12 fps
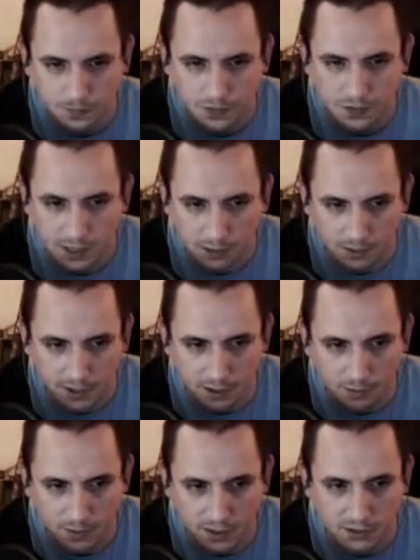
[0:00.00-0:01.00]
nail
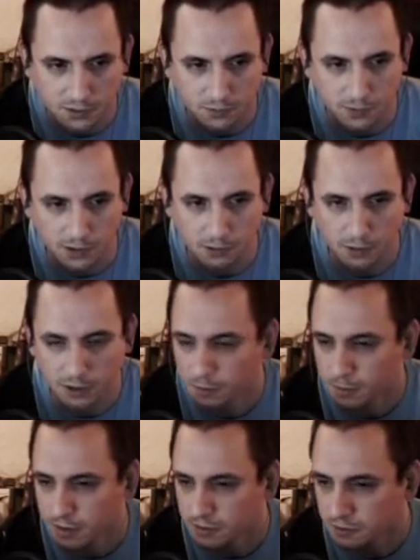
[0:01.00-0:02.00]
down, but it's really, really
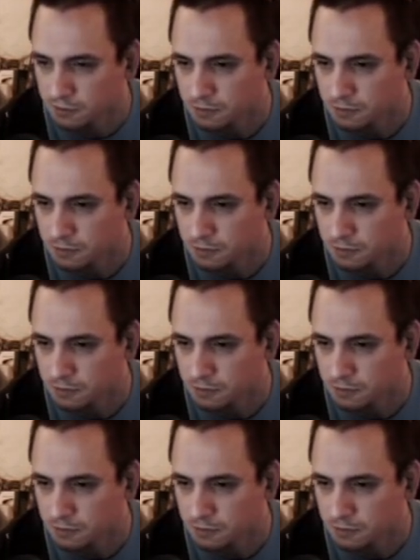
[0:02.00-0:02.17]
impressive.